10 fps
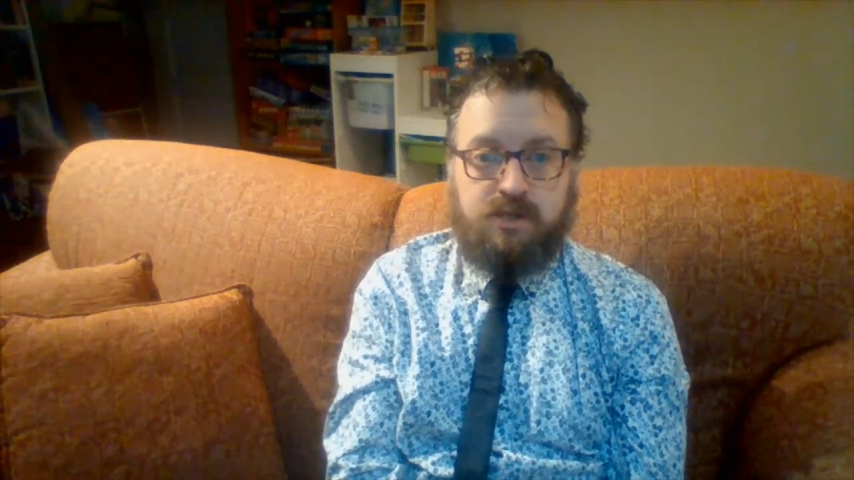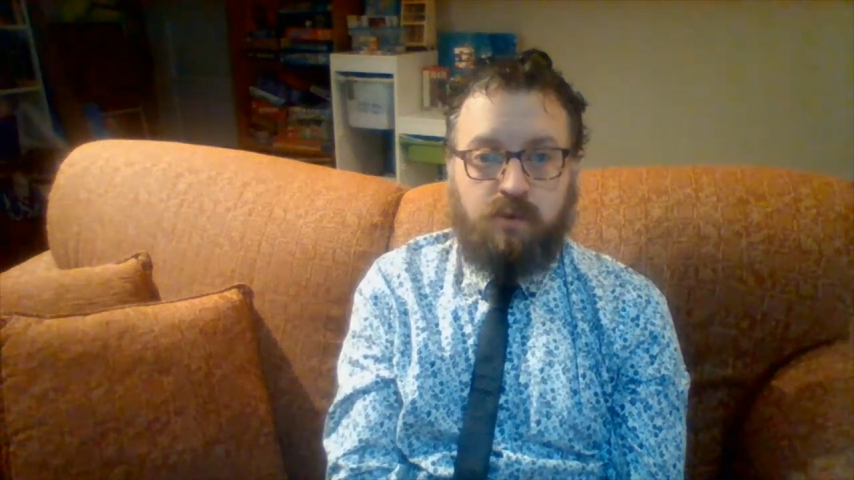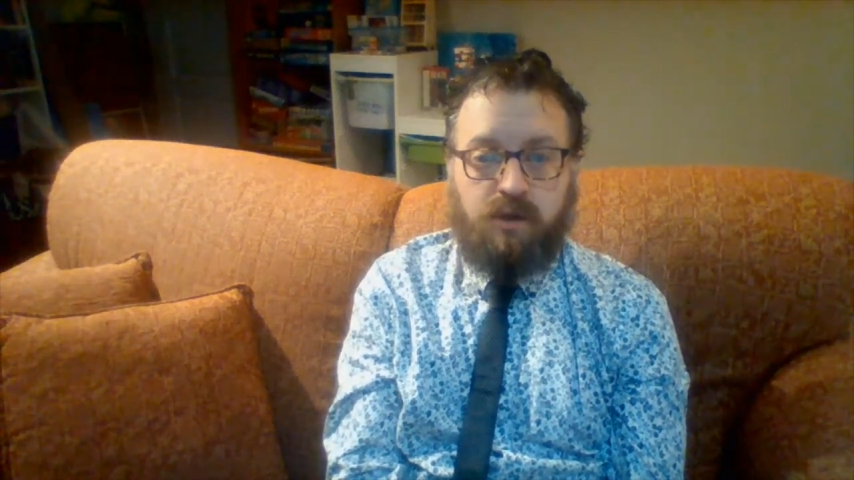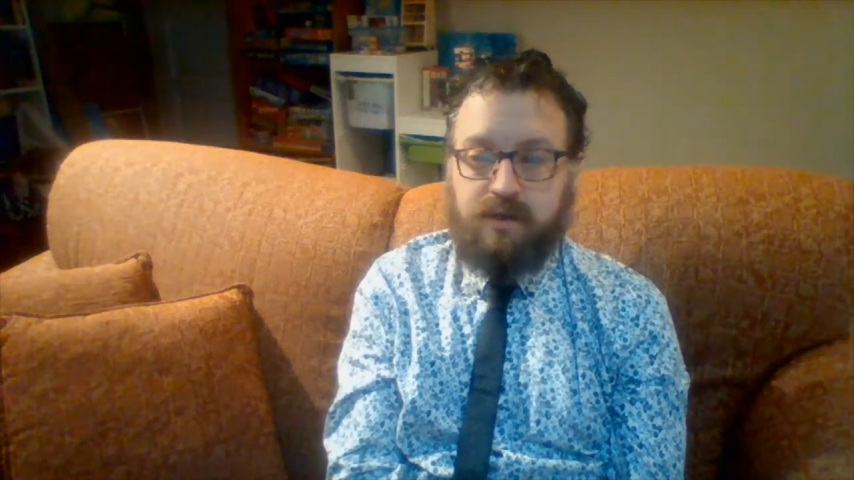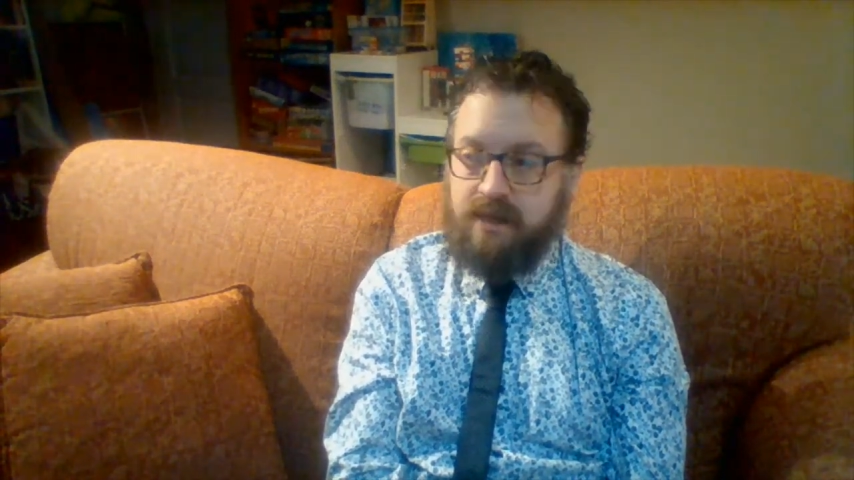as
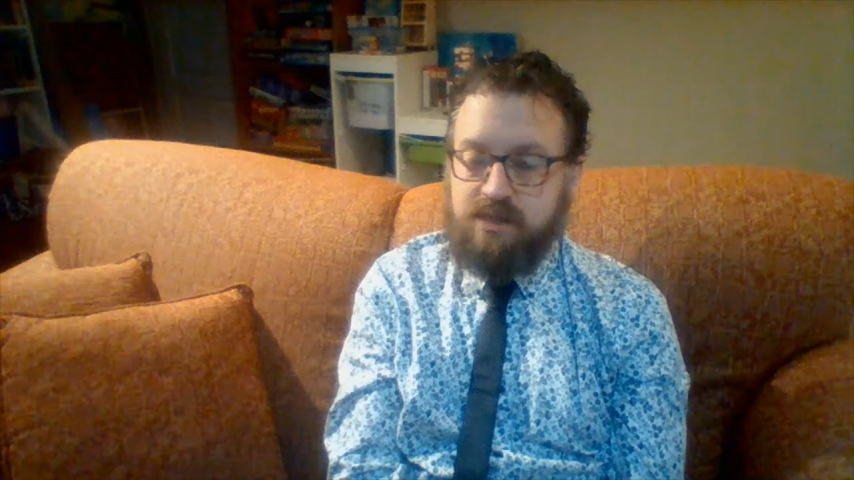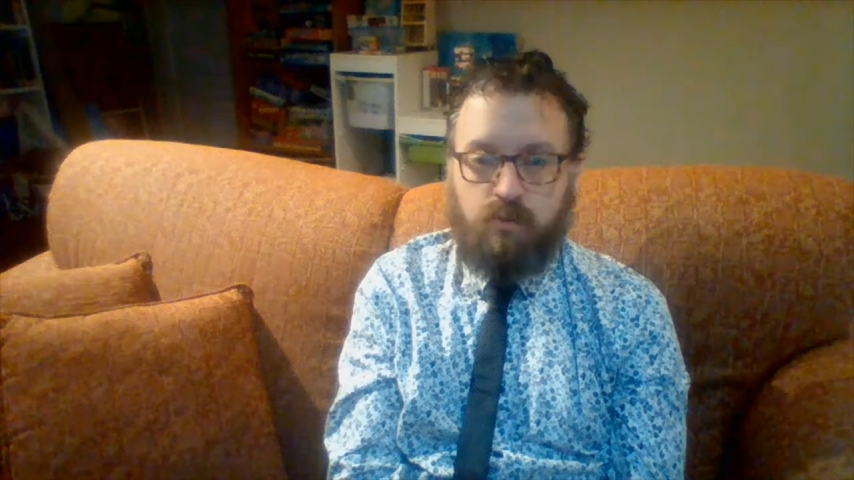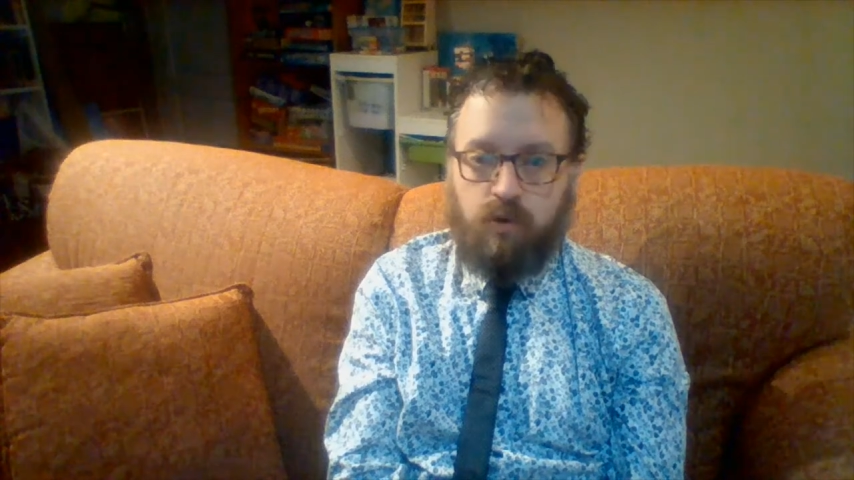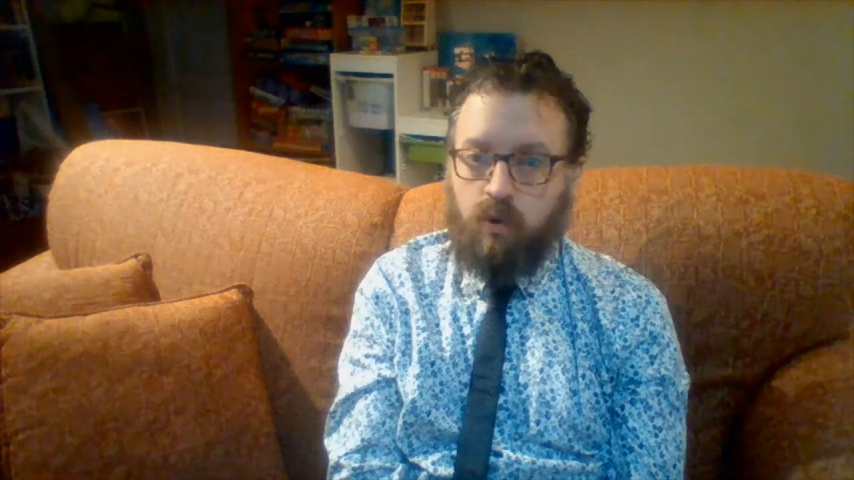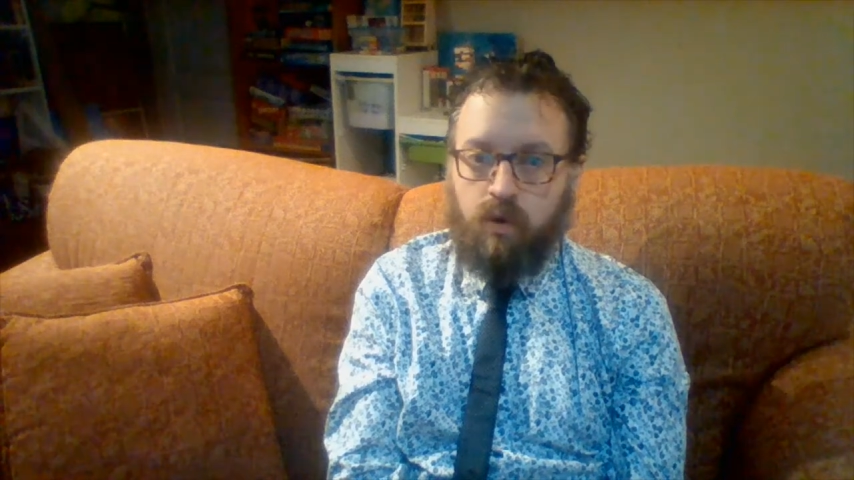well to get some
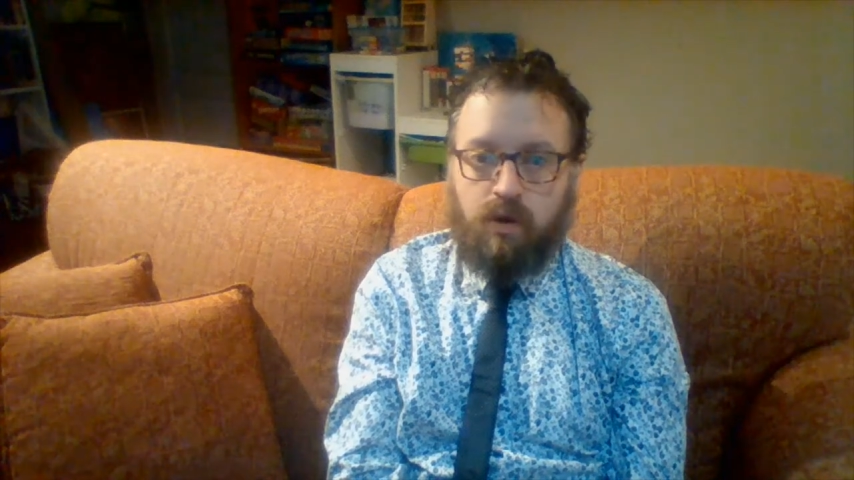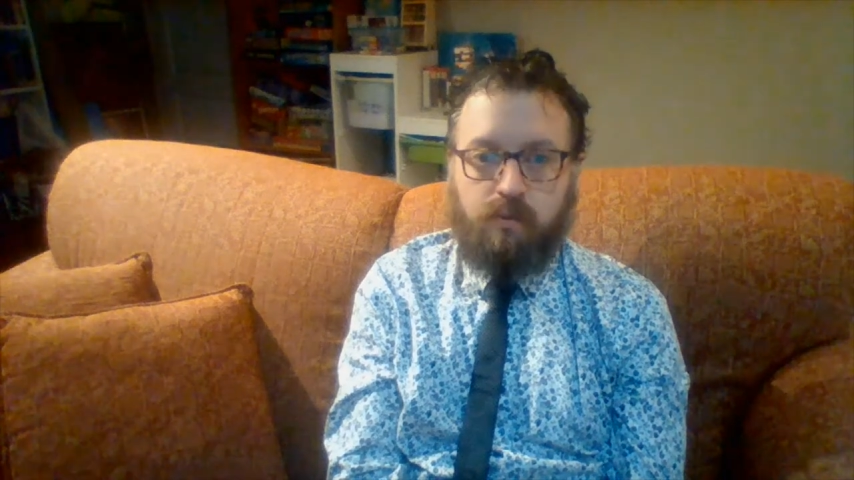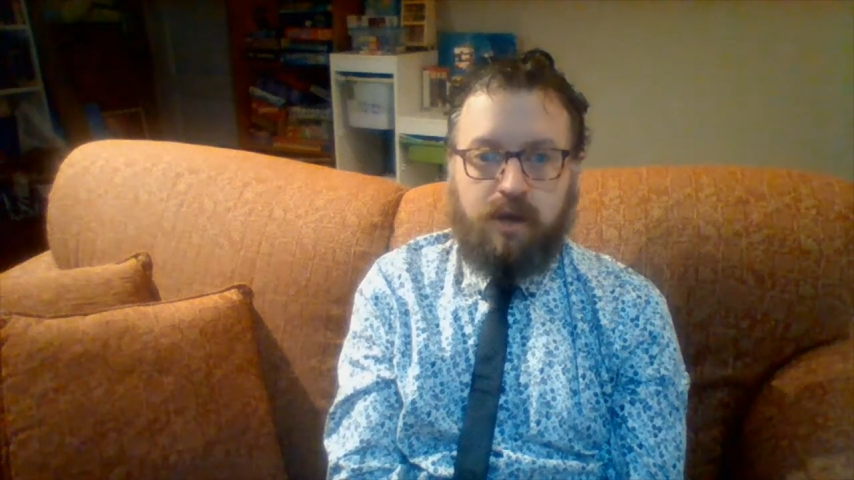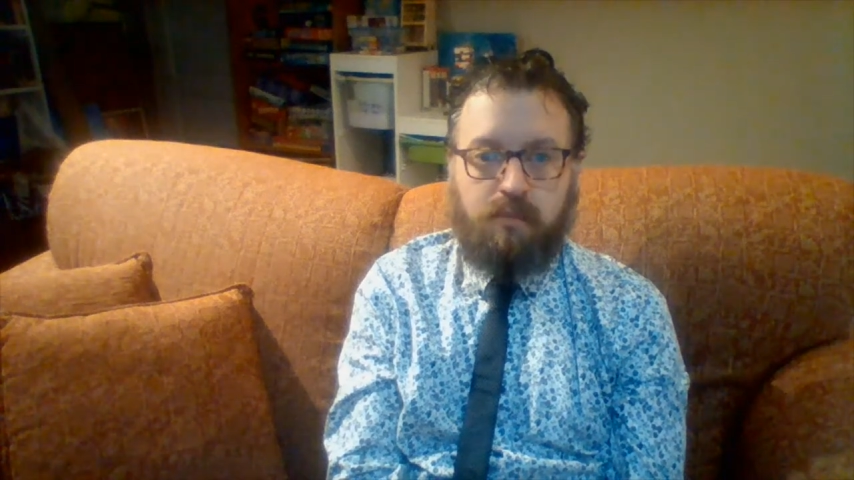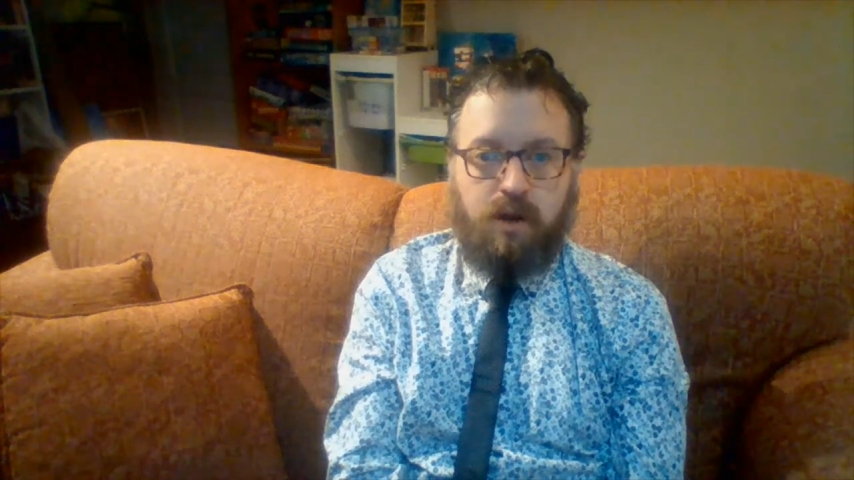more oral and
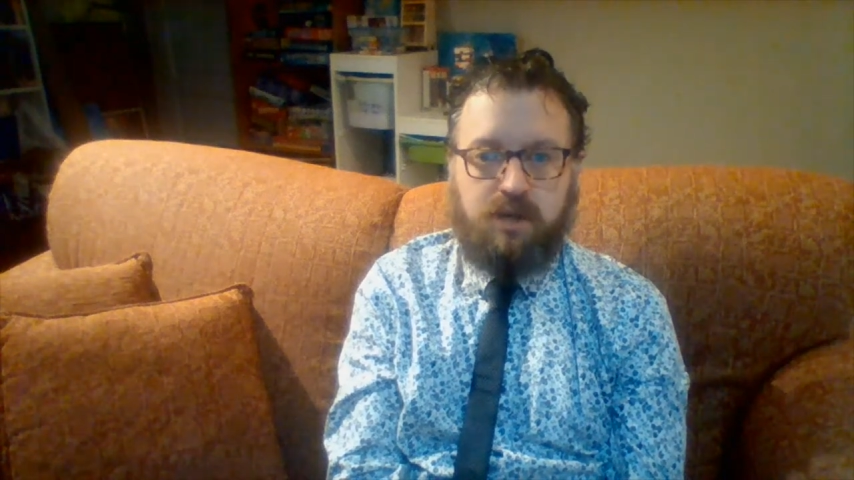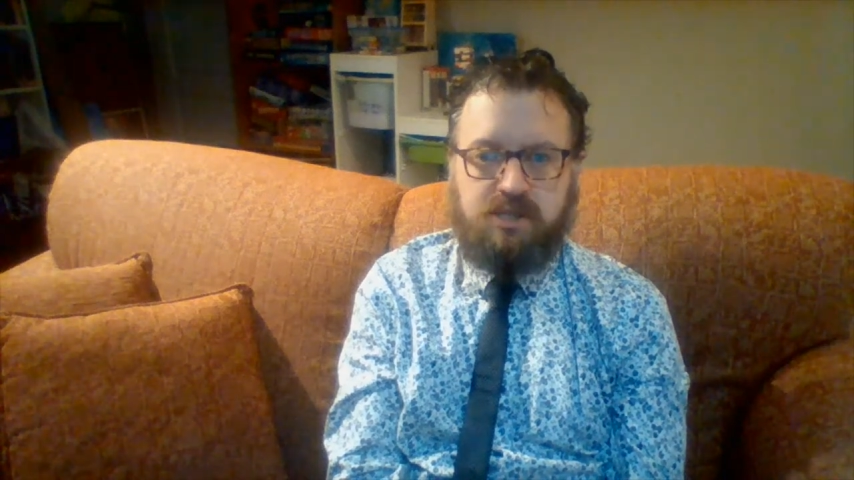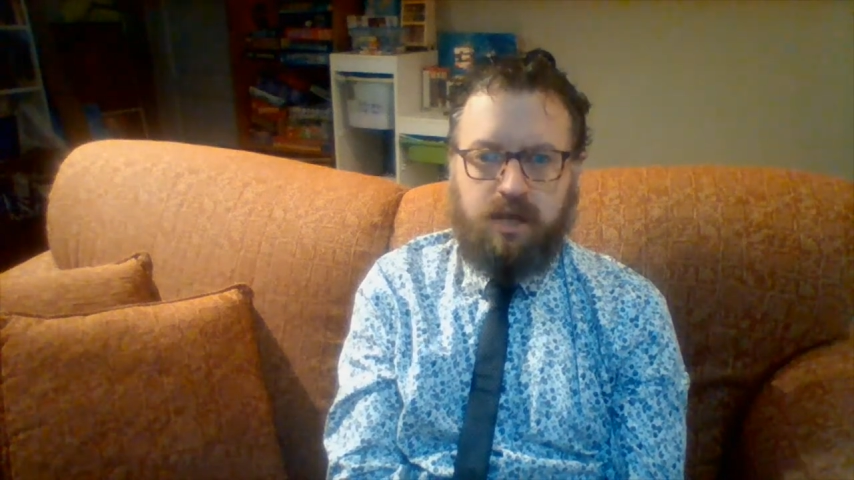reading marks,